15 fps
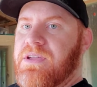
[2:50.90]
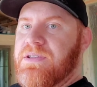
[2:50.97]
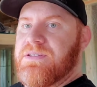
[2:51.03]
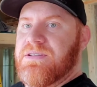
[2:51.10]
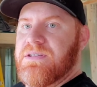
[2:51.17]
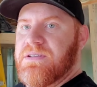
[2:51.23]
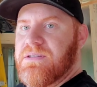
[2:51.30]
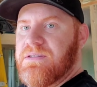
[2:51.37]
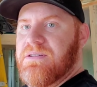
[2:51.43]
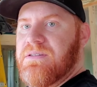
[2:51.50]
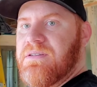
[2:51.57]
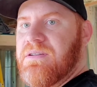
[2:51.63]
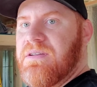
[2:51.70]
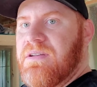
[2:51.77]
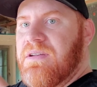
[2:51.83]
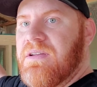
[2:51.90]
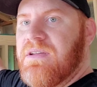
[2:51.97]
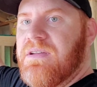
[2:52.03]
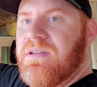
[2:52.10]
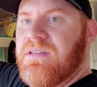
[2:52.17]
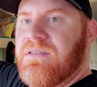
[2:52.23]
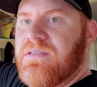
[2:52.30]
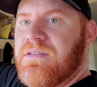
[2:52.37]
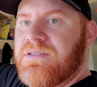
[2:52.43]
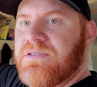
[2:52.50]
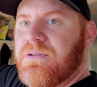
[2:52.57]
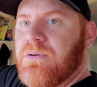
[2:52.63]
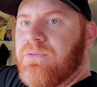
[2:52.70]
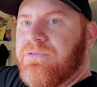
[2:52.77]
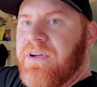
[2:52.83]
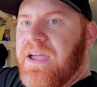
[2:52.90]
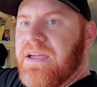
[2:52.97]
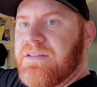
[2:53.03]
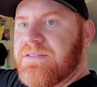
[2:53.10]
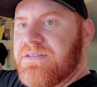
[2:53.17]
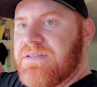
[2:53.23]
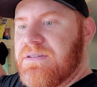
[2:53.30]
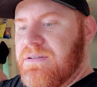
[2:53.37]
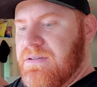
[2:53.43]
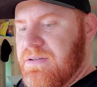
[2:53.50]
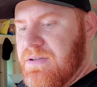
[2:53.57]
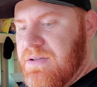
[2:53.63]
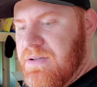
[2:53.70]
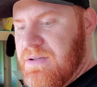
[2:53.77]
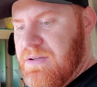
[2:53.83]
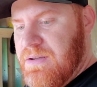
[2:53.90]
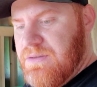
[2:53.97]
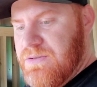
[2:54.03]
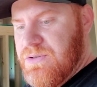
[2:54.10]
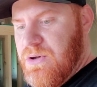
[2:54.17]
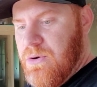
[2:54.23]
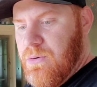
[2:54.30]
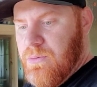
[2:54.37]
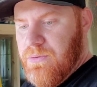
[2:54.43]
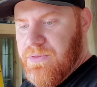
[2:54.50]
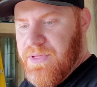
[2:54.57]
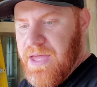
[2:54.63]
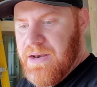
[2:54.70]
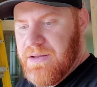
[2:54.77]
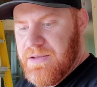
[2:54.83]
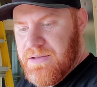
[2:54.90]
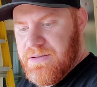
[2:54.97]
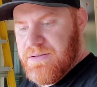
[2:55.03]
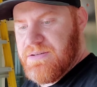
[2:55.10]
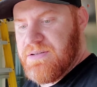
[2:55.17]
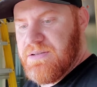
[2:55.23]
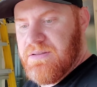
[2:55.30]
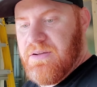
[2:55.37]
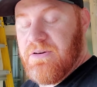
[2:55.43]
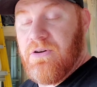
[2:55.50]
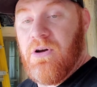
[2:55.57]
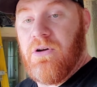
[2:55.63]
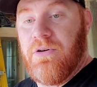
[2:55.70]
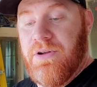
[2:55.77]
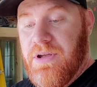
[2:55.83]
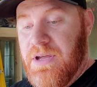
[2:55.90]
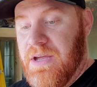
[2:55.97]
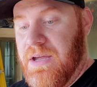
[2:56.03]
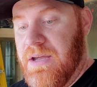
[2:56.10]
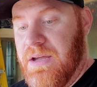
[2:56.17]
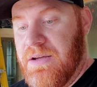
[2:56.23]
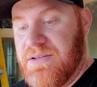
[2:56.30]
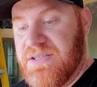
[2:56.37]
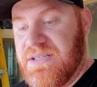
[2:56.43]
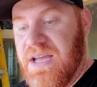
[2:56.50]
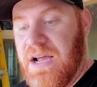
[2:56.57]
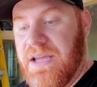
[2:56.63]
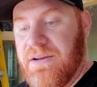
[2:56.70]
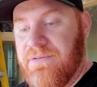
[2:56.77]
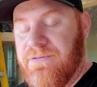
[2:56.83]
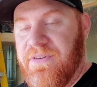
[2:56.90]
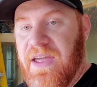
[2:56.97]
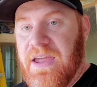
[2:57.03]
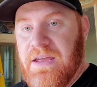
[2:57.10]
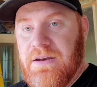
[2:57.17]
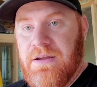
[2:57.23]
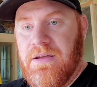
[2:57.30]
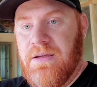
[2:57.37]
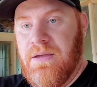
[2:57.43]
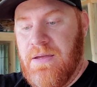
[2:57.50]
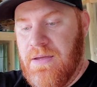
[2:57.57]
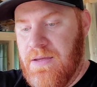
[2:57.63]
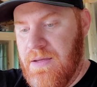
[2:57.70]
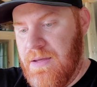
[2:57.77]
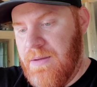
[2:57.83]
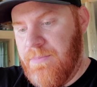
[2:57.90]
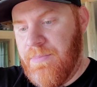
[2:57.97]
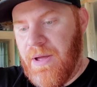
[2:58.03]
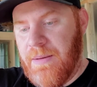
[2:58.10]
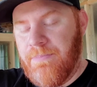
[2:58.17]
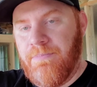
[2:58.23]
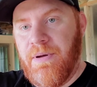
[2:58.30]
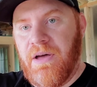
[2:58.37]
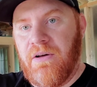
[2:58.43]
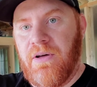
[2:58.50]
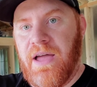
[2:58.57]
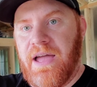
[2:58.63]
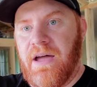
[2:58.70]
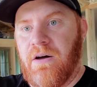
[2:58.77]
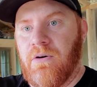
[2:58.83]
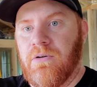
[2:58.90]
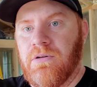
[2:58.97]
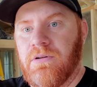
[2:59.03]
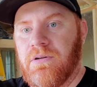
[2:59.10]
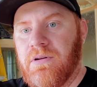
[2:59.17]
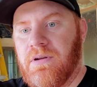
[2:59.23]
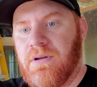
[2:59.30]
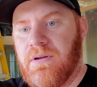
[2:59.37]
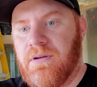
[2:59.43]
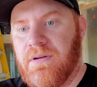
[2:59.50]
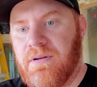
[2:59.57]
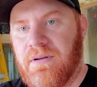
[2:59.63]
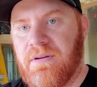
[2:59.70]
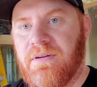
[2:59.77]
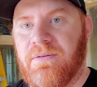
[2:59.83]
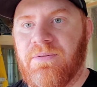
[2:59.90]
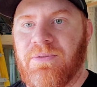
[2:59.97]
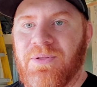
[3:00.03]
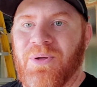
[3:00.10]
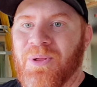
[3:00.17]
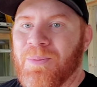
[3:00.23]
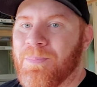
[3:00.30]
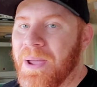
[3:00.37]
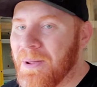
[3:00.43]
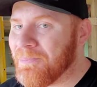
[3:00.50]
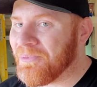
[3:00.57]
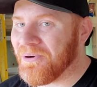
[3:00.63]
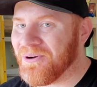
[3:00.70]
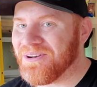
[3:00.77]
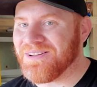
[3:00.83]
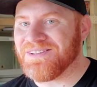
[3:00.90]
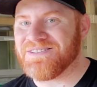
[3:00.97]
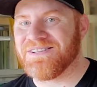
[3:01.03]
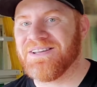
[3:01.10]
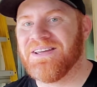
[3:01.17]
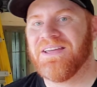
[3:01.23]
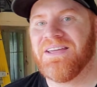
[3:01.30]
of these little fans. So they're called a socket fan by bellohowell. The only bad part is